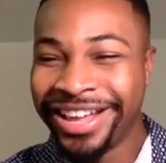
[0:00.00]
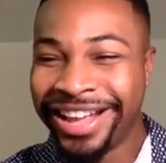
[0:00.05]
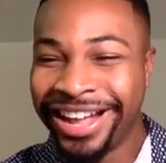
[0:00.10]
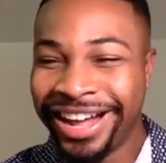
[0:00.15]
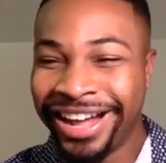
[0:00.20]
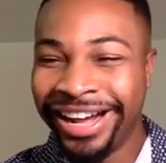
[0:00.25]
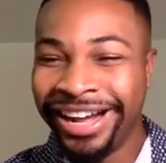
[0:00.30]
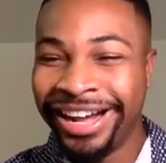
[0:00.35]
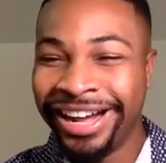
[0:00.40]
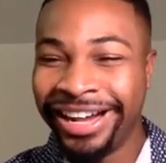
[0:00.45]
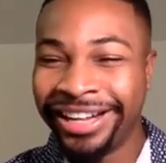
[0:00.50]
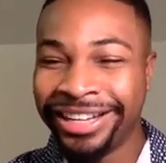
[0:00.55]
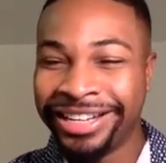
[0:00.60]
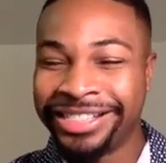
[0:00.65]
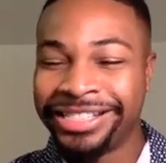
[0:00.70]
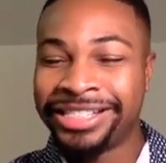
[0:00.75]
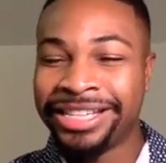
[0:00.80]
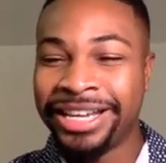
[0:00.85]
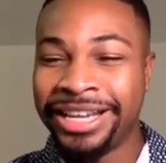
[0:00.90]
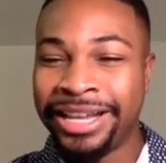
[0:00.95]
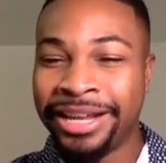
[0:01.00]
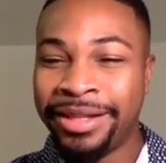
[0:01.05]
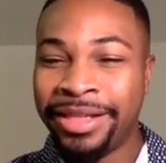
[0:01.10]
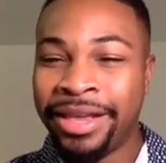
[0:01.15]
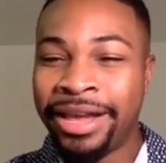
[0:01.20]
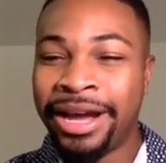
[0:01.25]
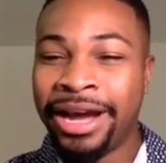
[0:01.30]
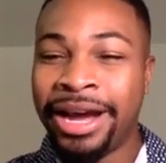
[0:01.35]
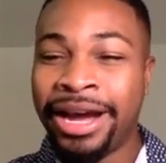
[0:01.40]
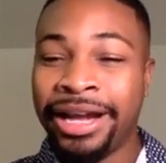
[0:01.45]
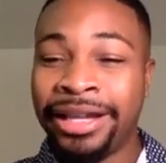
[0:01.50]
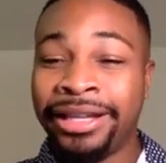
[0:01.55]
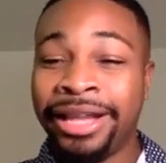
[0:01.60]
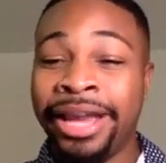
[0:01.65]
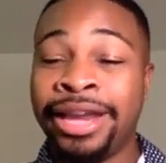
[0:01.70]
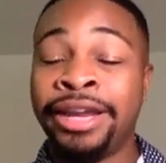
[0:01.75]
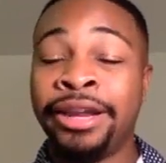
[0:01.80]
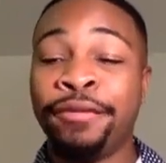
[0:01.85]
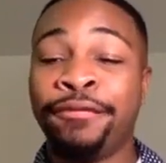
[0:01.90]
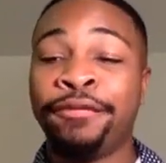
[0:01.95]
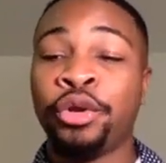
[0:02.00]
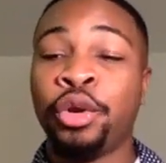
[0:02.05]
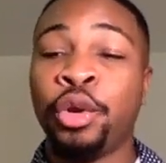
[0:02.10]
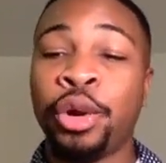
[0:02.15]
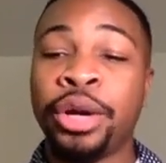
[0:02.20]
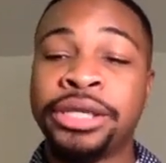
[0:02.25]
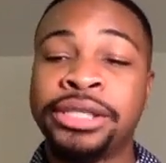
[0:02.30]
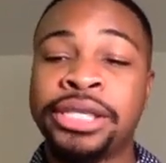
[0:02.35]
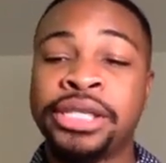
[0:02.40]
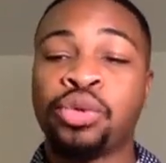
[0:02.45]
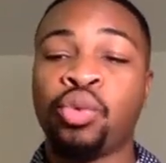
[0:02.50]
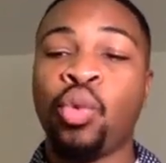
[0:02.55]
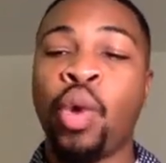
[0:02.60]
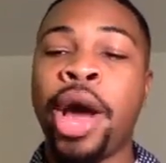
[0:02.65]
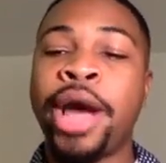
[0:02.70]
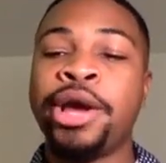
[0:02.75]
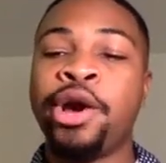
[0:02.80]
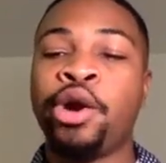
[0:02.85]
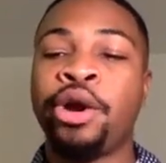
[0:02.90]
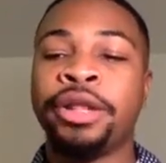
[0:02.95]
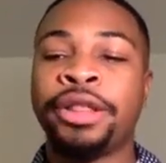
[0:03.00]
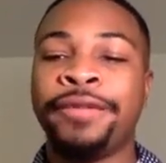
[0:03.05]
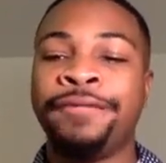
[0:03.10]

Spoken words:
Let's see. Landon Flores says, "Why aren't the